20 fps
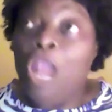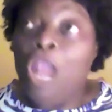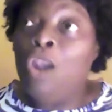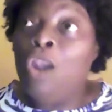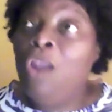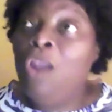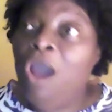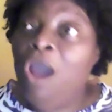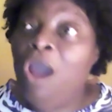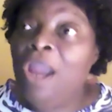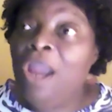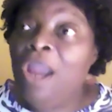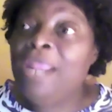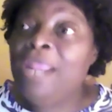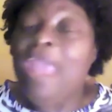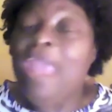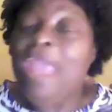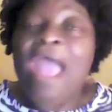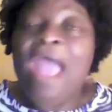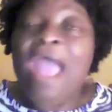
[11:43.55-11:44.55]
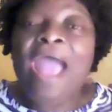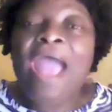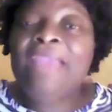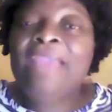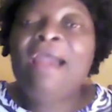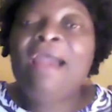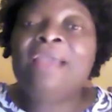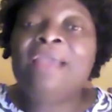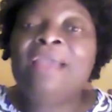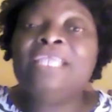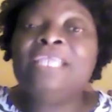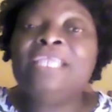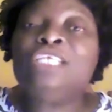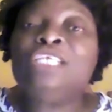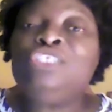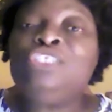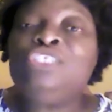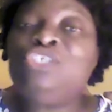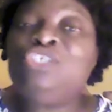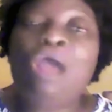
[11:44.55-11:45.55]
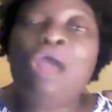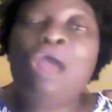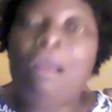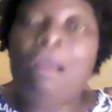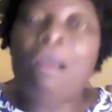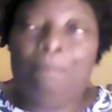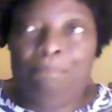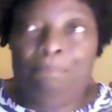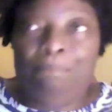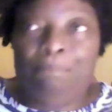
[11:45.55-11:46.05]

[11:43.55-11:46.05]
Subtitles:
Lord, I can't get a job.